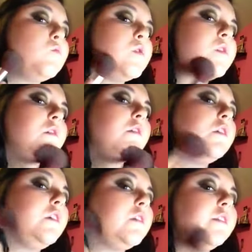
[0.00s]
and
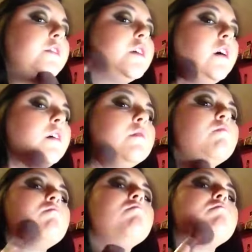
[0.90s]
underneath your jaw.
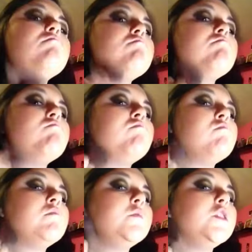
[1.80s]

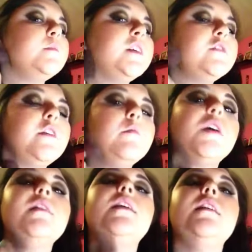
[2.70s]
Just make sure you
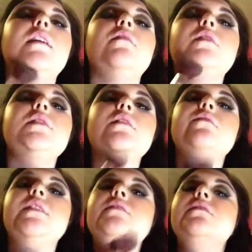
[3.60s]
blend that down, because
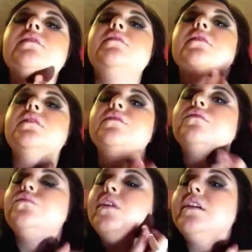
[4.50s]
otherwise you're going to look
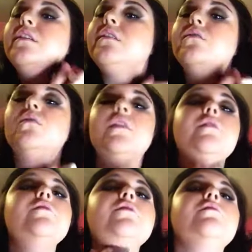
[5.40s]
weird and
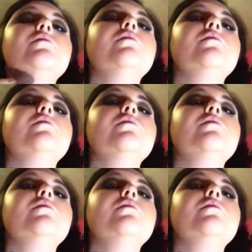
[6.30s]
orange.